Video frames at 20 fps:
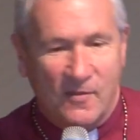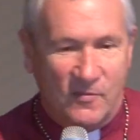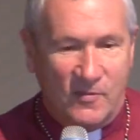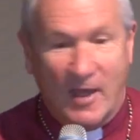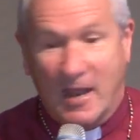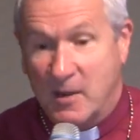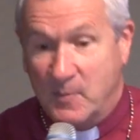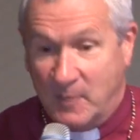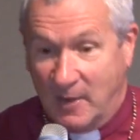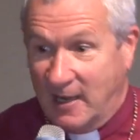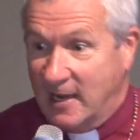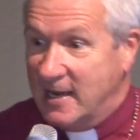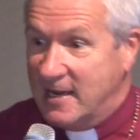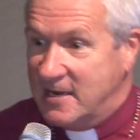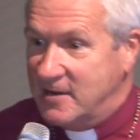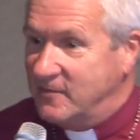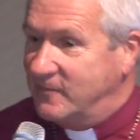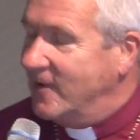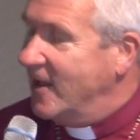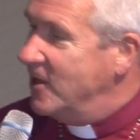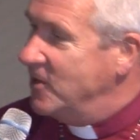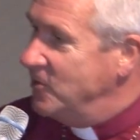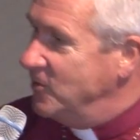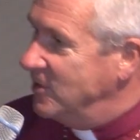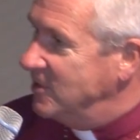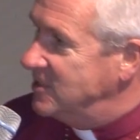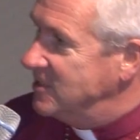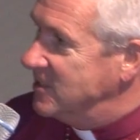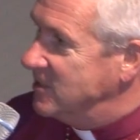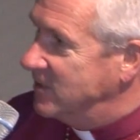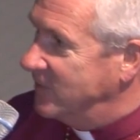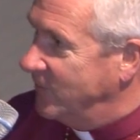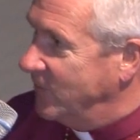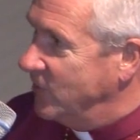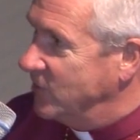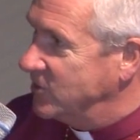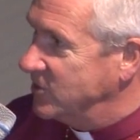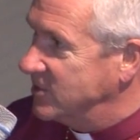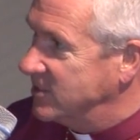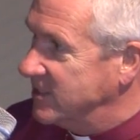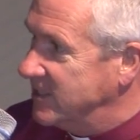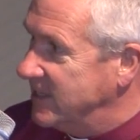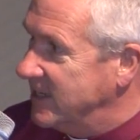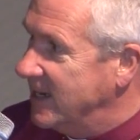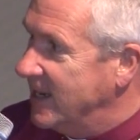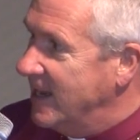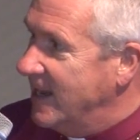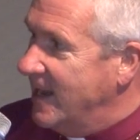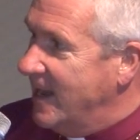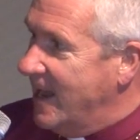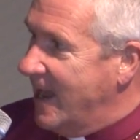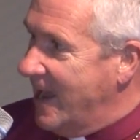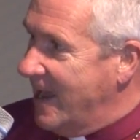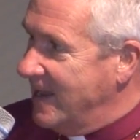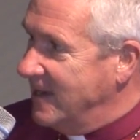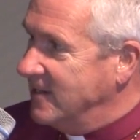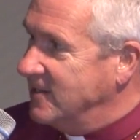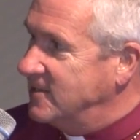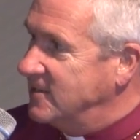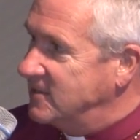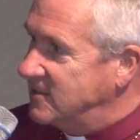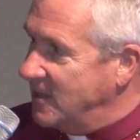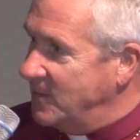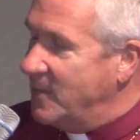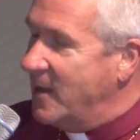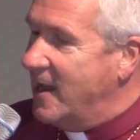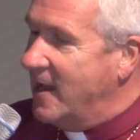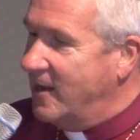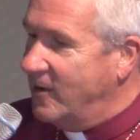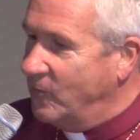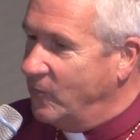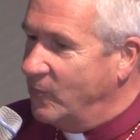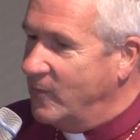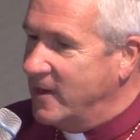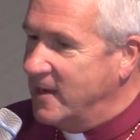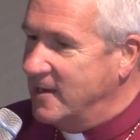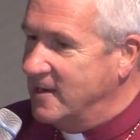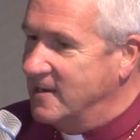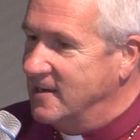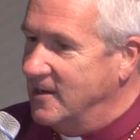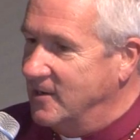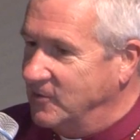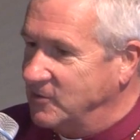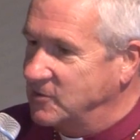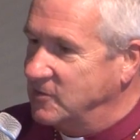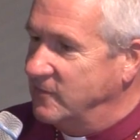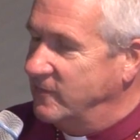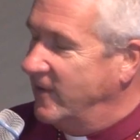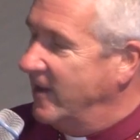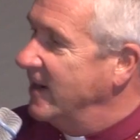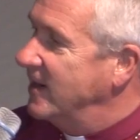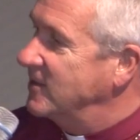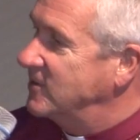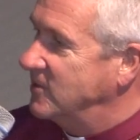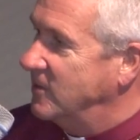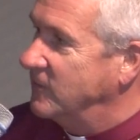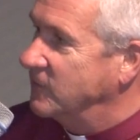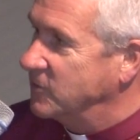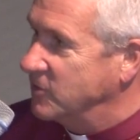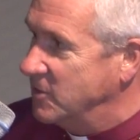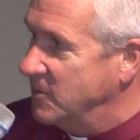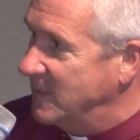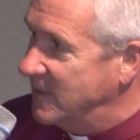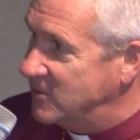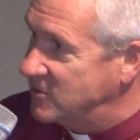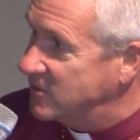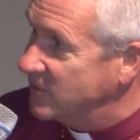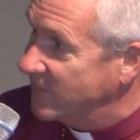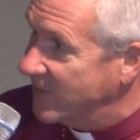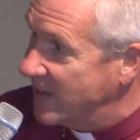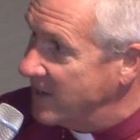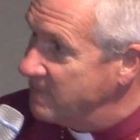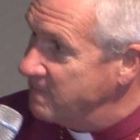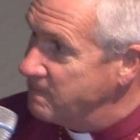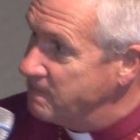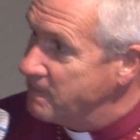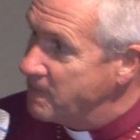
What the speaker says: they believe, a unity in diversity, and somehow we in Nelson find ourselves in the midst of that.